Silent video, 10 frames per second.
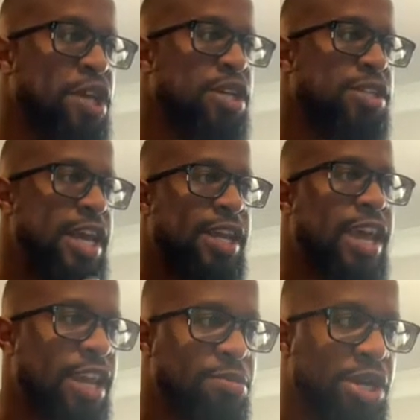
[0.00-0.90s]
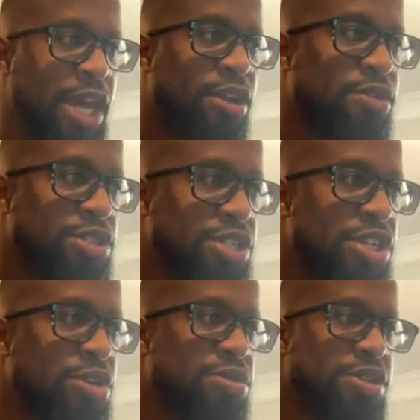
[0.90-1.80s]
dedicated mechanical
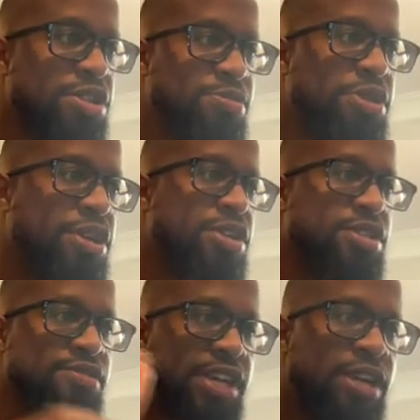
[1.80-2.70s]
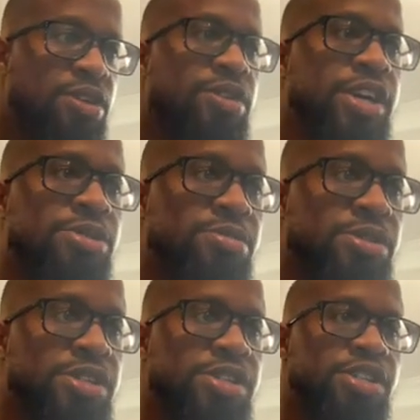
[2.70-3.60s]
engineer with the experience of technical
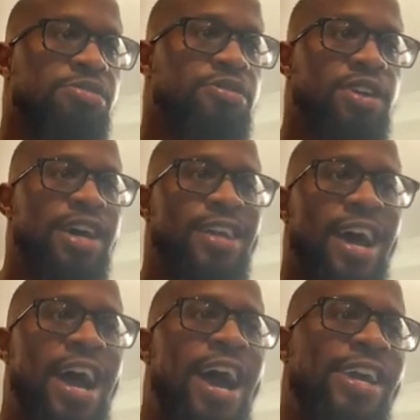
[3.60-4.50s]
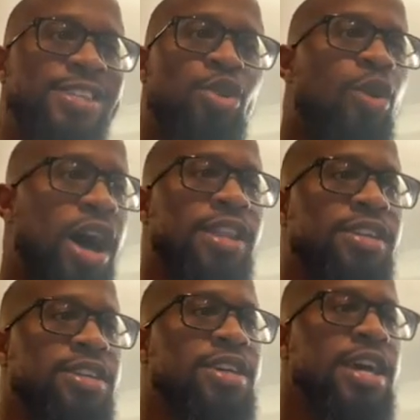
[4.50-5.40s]
expertise to provide the highest quality